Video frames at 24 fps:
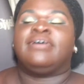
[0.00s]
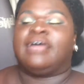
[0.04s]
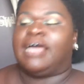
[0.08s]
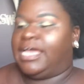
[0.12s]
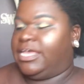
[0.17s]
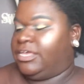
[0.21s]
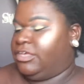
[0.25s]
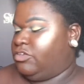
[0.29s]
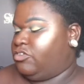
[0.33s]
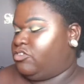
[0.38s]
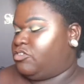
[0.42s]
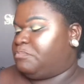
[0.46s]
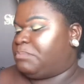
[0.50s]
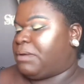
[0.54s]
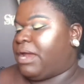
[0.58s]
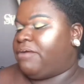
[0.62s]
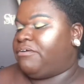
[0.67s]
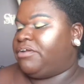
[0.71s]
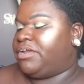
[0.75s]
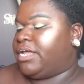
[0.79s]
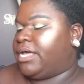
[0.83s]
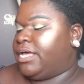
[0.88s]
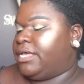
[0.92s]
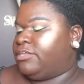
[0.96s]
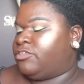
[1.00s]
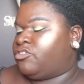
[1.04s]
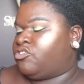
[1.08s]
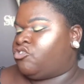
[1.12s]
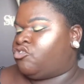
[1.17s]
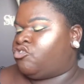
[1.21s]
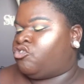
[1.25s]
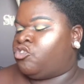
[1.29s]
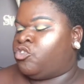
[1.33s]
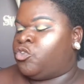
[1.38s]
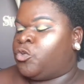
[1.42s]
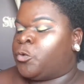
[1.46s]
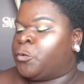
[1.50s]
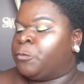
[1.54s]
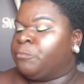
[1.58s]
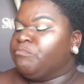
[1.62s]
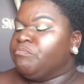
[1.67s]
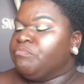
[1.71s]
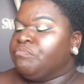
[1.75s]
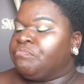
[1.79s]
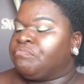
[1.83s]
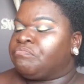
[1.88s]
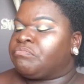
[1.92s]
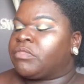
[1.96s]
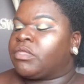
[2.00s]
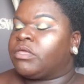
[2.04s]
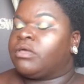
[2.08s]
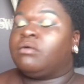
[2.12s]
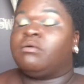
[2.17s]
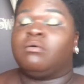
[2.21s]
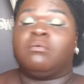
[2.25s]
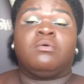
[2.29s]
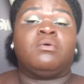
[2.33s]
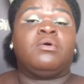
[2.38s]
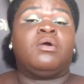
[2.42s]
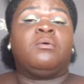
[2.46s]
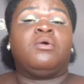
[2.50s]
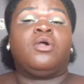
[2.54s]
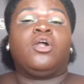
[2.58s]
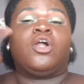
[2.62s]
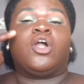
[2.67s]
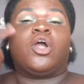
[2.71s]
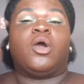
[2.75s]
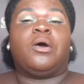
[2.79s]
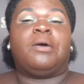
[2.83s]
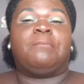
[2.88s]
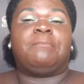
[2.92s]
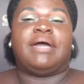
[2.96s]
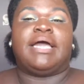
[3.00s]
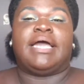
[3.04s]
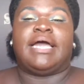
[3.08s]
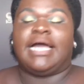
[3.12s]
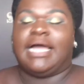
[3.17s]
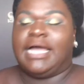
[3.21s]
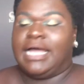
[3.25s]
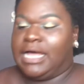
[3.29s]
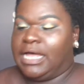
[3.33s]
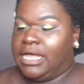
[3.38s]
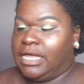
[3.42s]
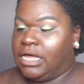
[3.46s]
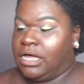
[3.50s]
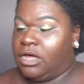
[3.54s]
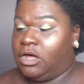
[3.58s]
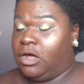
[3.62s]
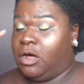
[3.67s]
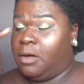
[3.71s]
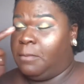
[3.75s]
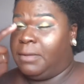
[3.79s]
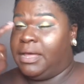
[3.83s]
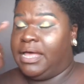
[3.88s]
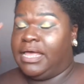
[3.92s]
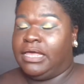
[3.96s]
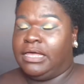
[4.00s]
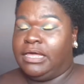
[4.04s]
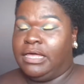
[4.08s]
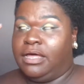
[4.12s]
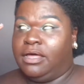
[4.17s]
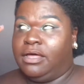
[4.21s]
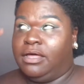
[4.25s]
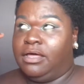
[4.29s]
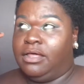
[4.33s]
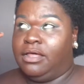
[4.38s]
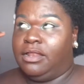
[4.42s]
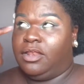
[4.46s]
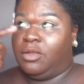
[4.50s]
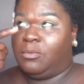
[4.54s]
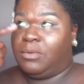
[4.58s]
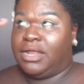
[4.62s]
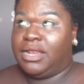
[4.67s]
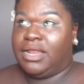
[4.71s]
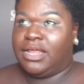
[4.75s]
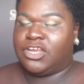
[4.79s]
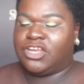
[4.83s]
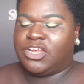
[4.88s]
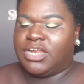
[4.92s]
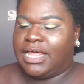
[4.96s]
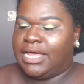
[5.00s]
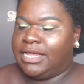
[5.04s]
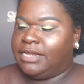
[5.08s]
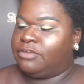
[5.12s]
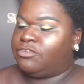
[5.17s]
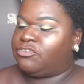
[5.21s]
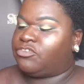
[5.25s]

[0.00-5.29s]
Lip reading: I used Paradise to go on my lower lash line.